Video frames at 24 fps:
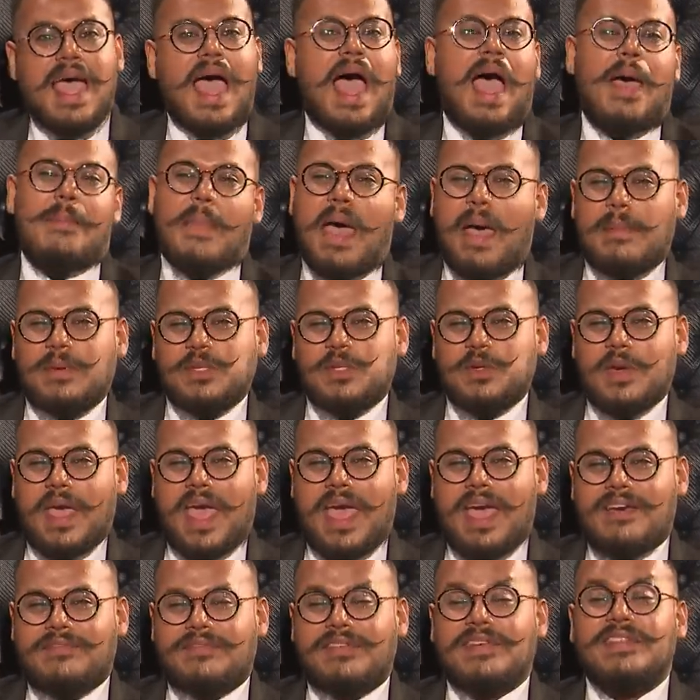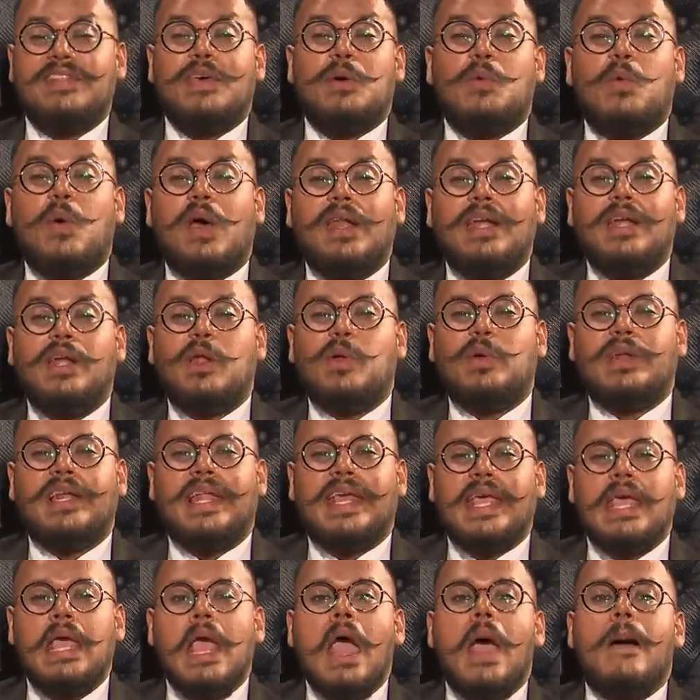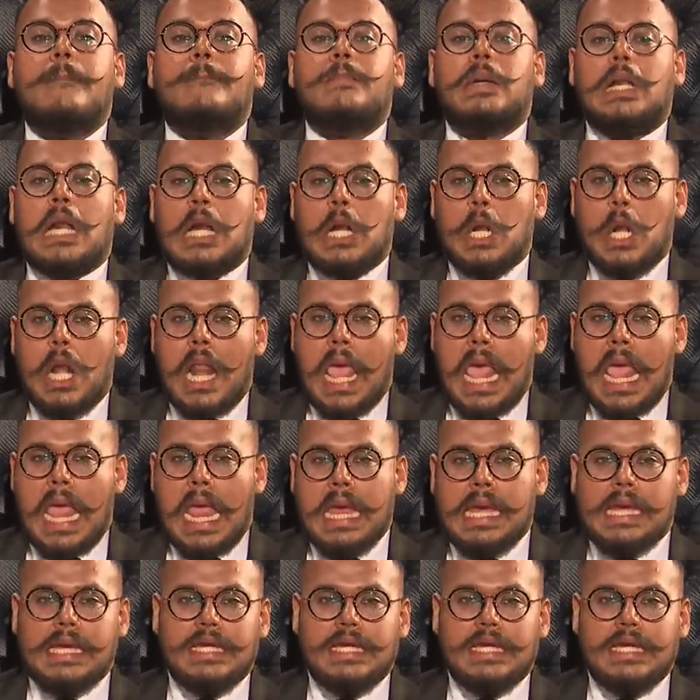I'm happy to have the one and only Brulee.